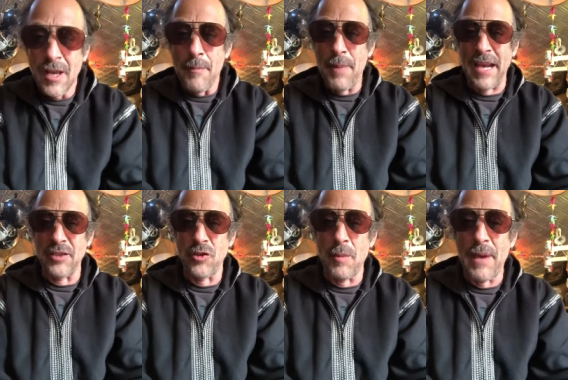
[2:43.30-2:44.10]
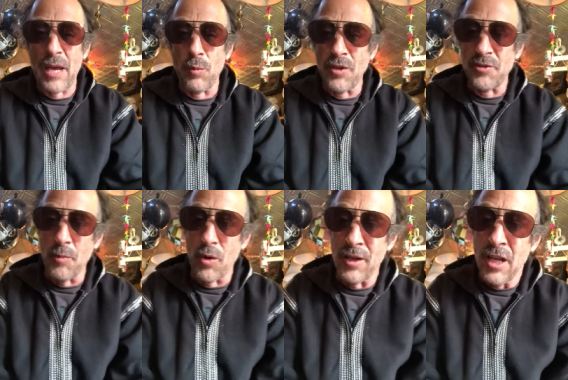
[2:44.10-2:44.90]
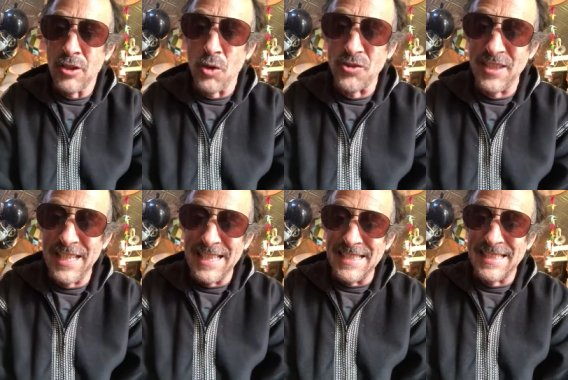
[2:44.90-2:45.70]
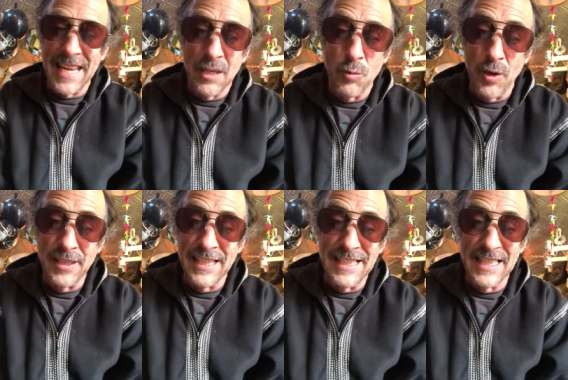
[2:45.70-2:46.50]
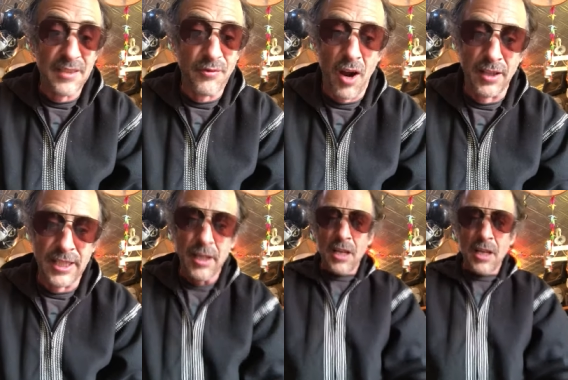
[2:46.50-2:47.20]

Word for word: Back into the pad once more goes the insane one in his frolly.